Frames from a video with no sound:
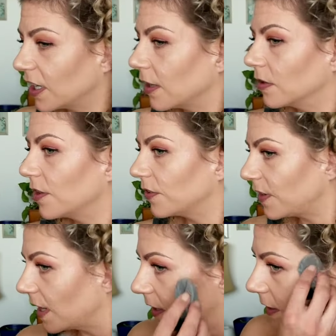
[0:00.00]
I don't
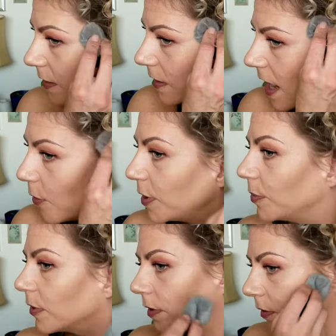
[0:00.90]
understand how
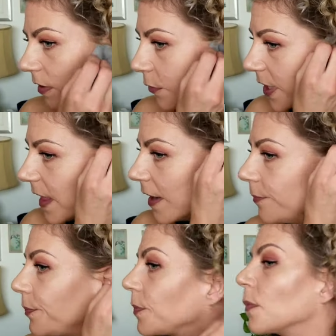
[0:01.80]
people will avoid that.